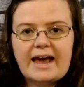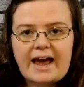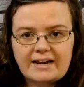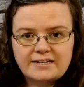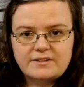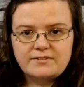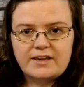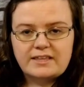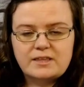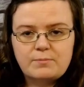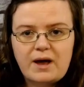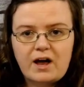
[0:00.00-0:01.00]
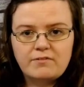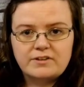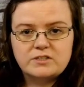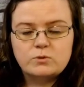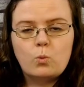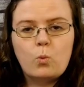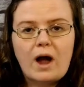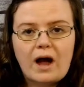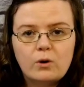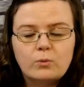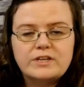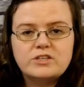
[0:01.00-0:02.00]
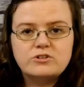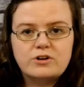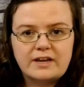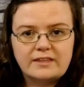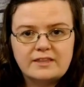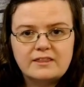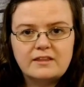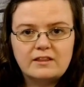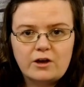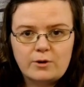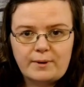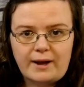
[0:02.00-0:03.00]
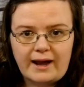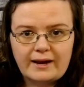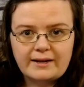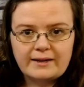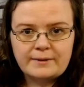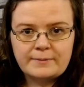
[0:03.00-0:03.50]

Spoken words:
activate the pelvis while we strengthen the low back.